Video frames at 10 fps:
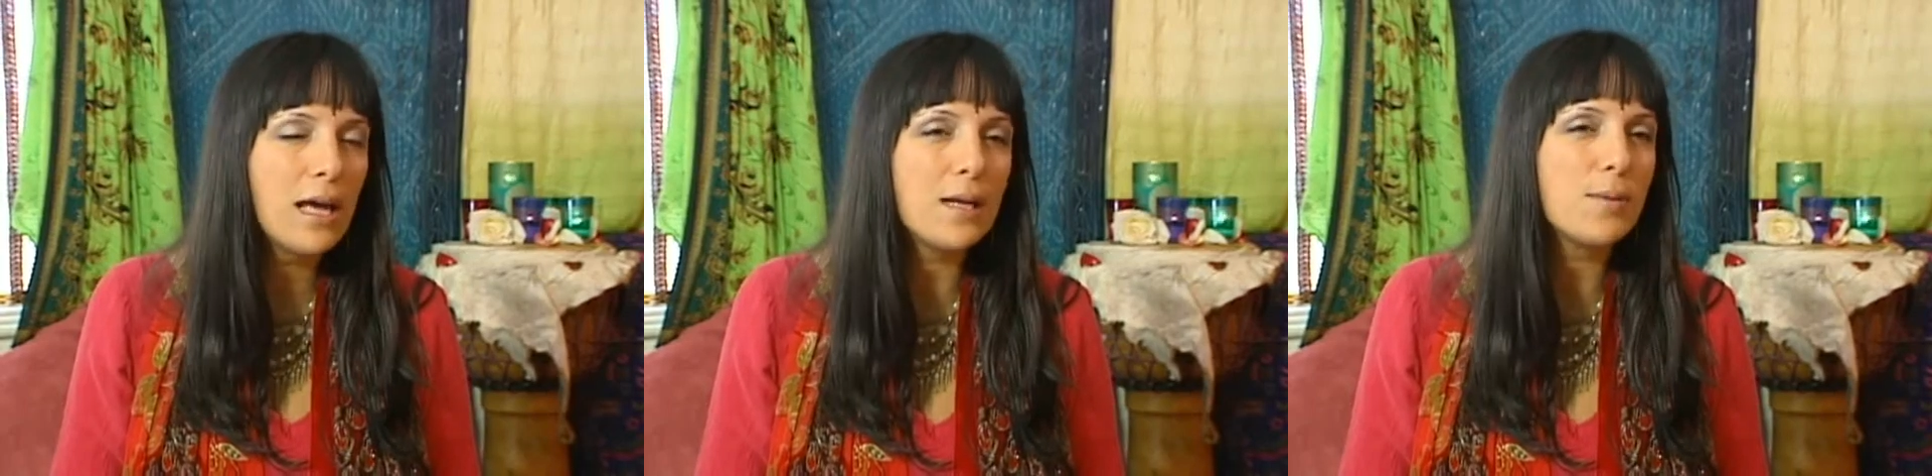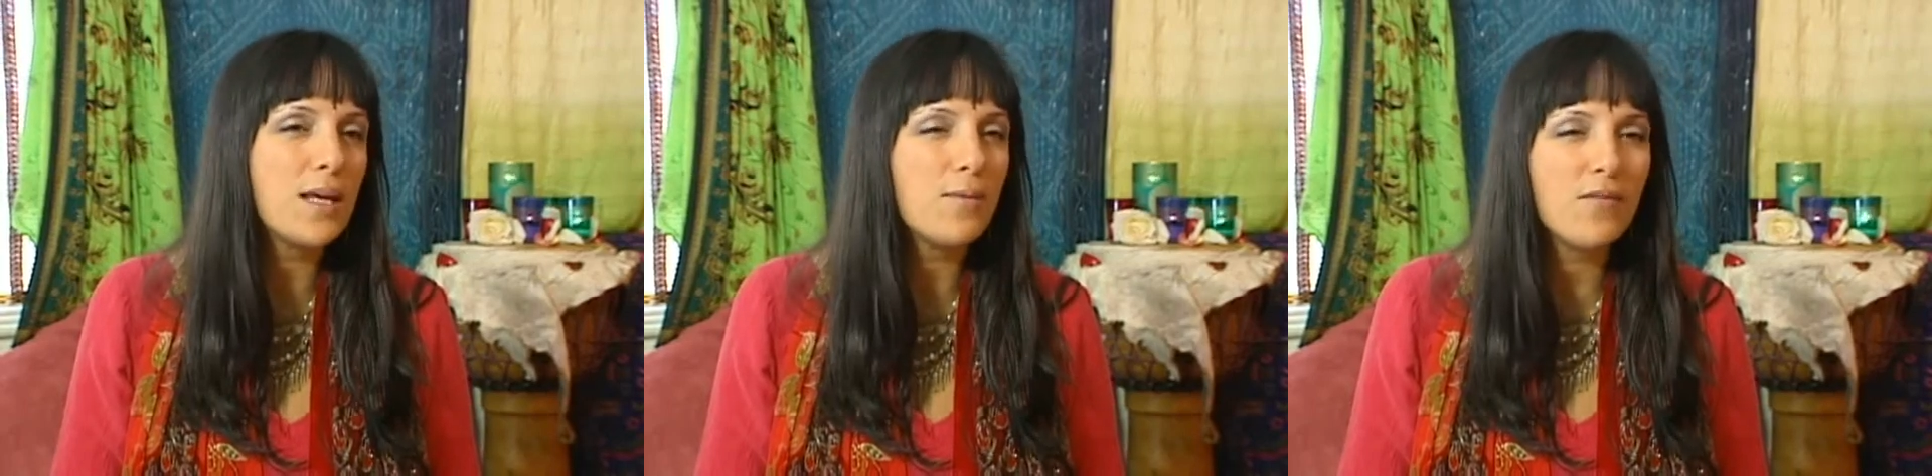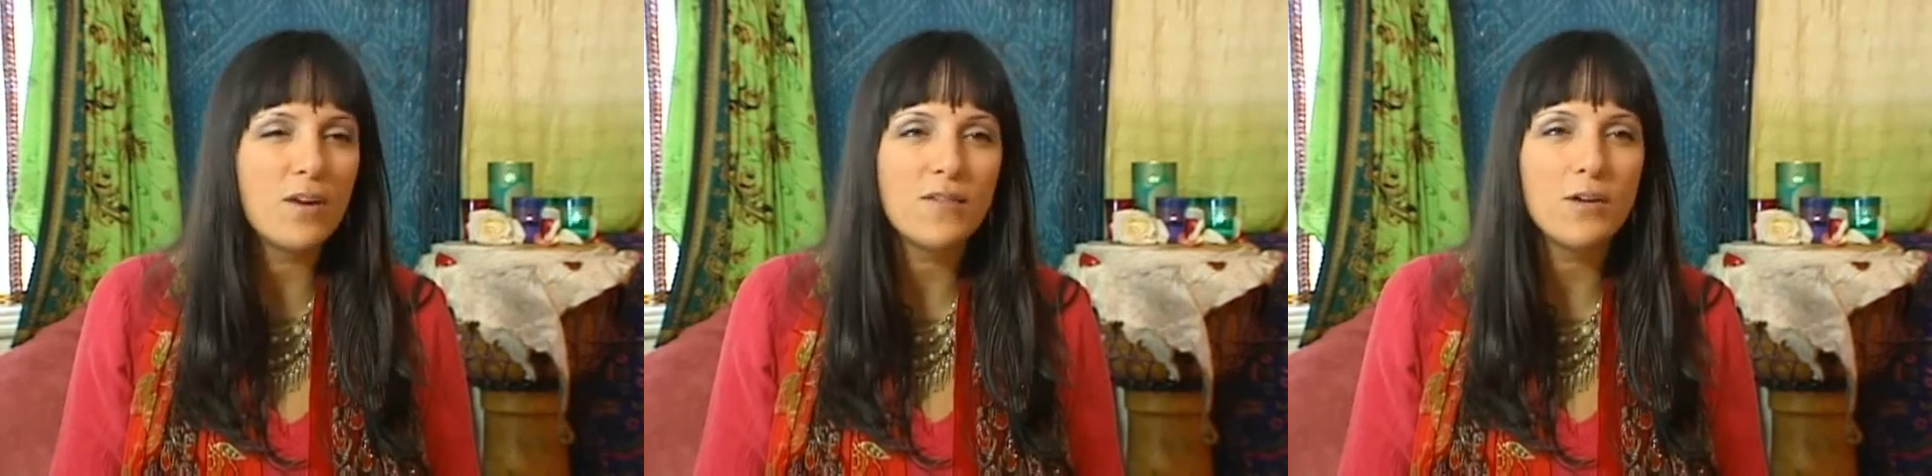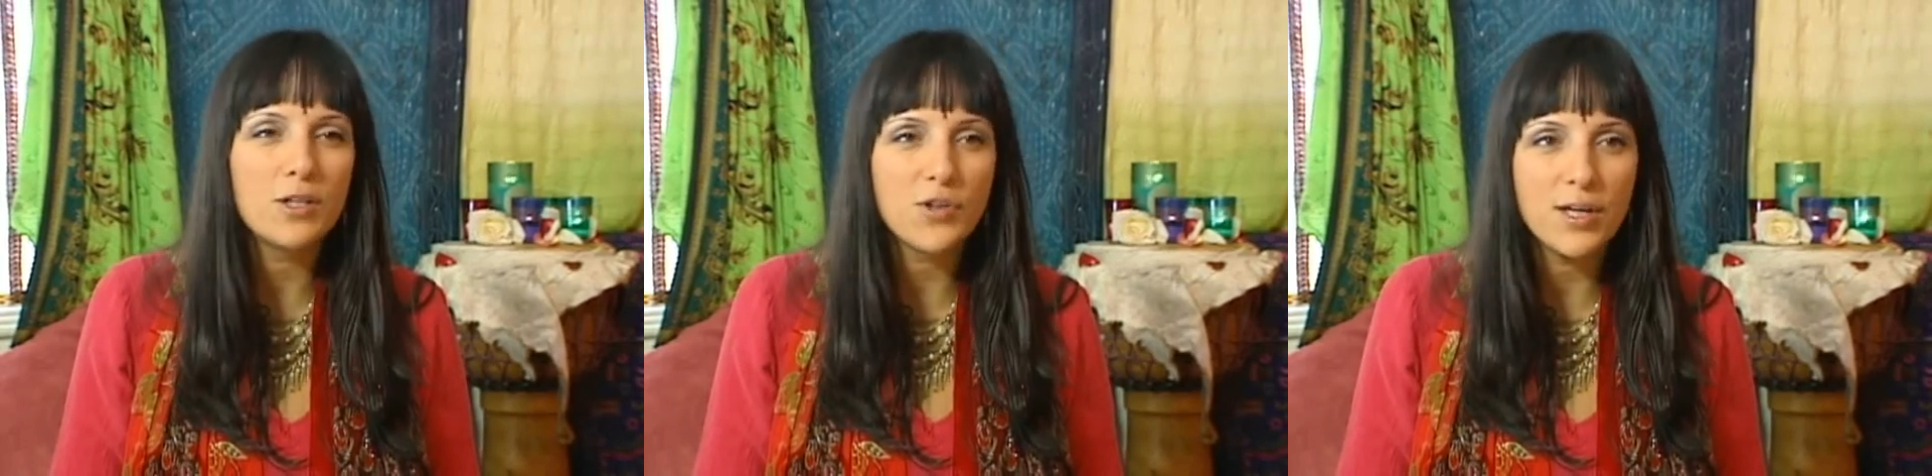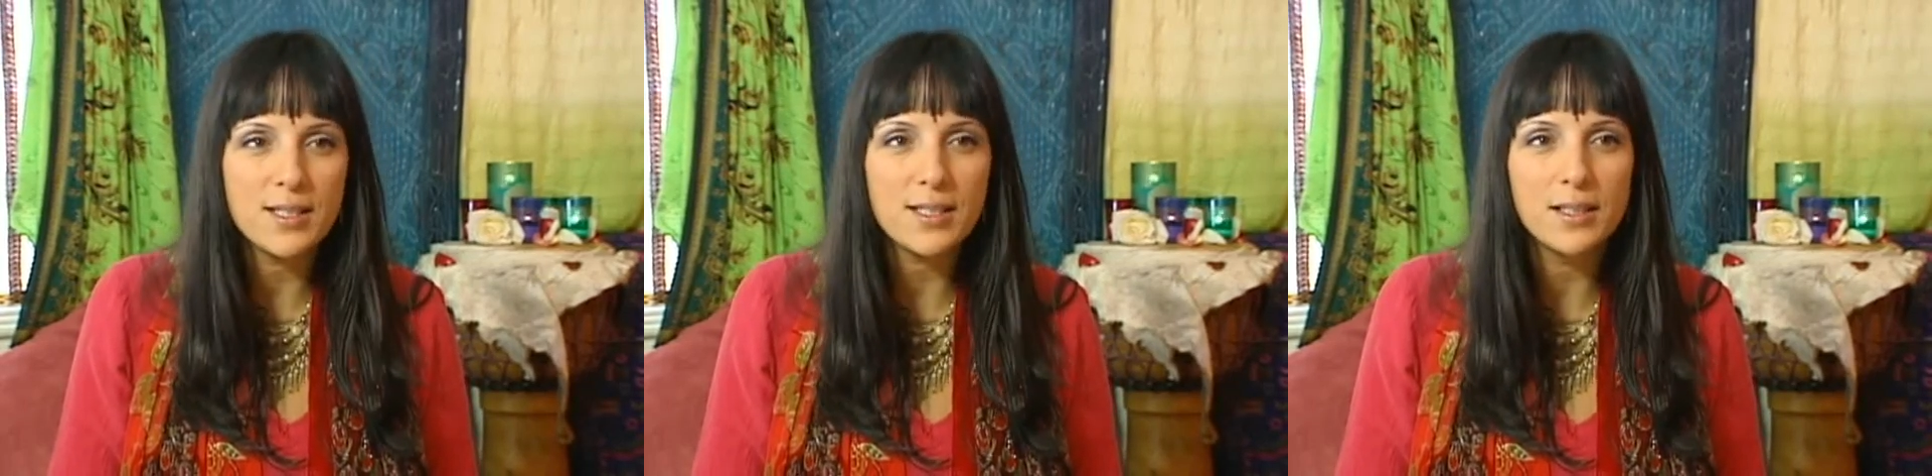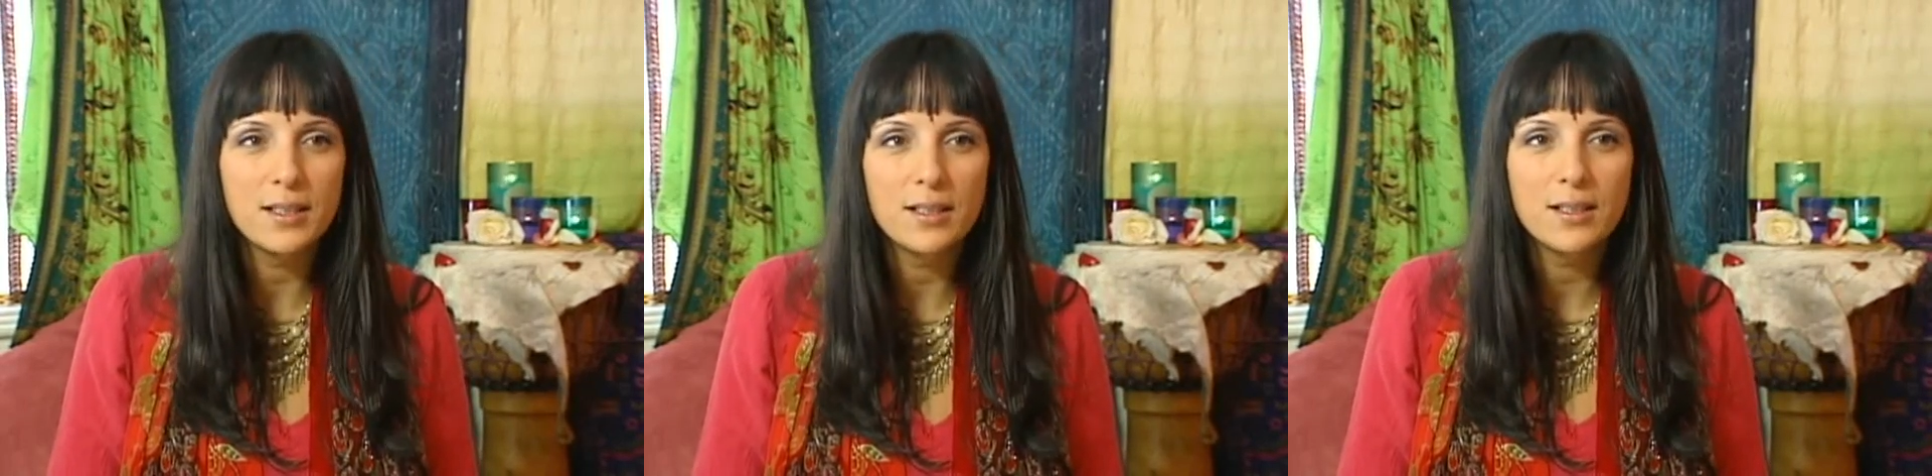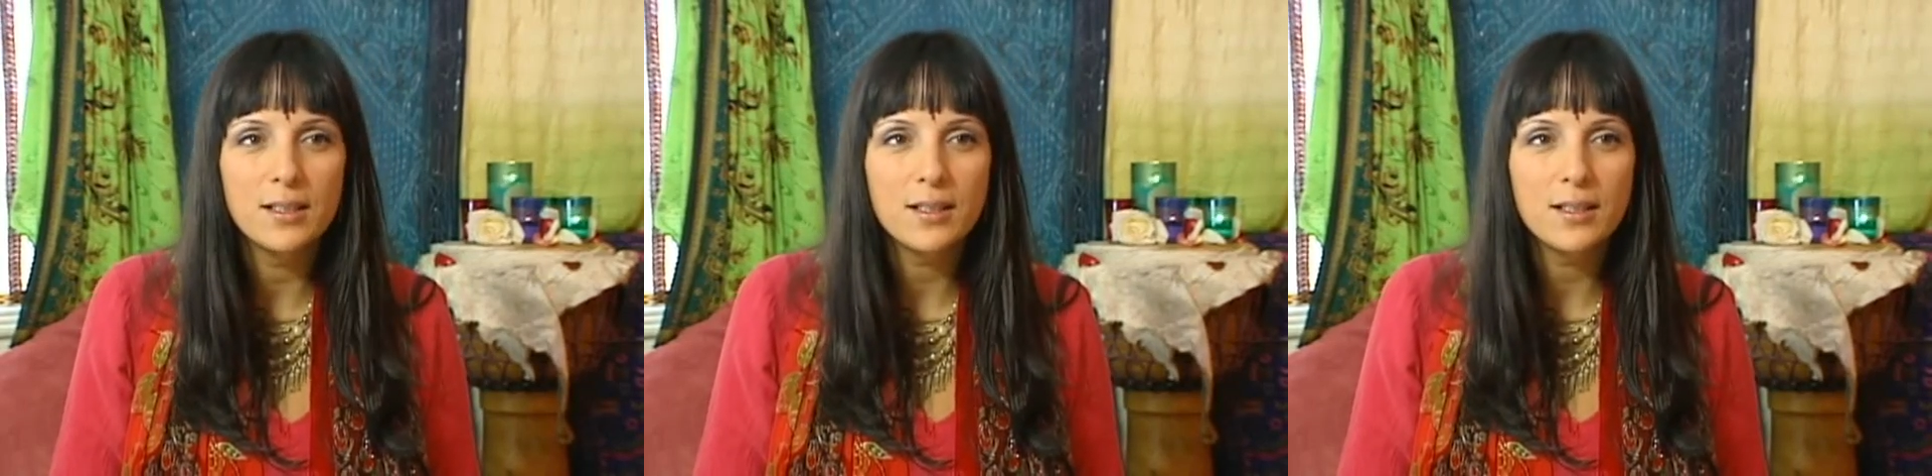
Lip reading: and it became very, very trendy.